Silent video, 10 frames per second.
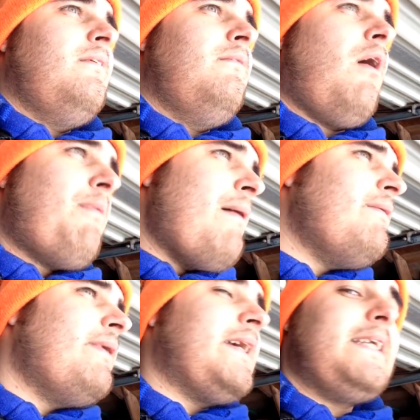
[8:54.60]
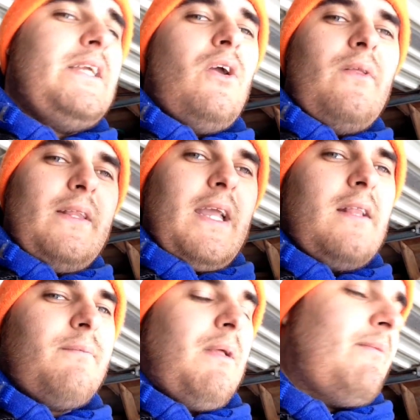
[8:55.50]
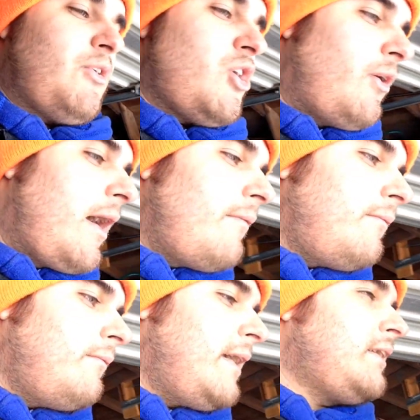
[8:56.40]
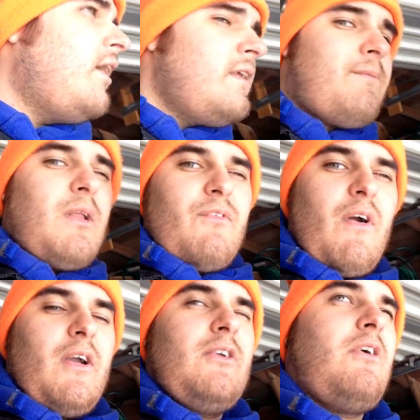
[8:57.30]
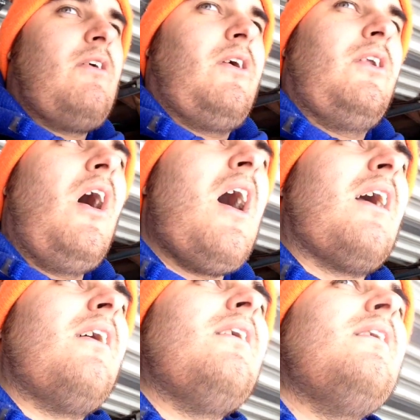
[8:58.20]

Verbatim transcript: Well, probably because he knew that the other plumber showed up. Because all these motherfuckers around here talk.